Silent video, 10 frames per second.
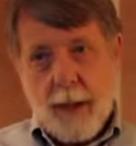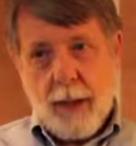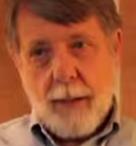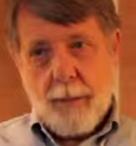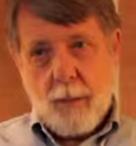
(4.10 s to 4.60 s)

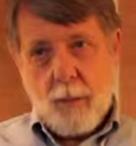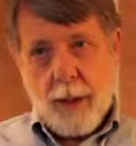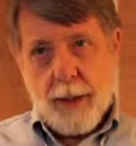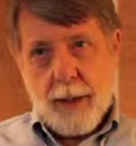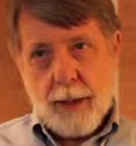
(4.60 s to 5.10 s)

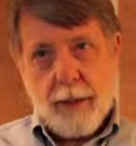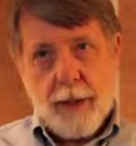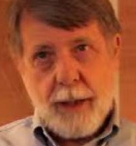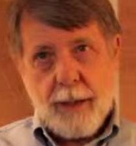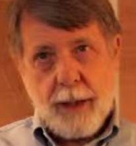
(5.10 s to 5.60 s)
One of the other
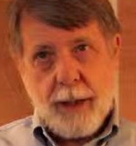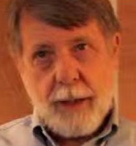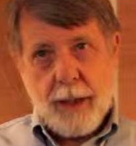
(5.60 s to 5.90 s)
things that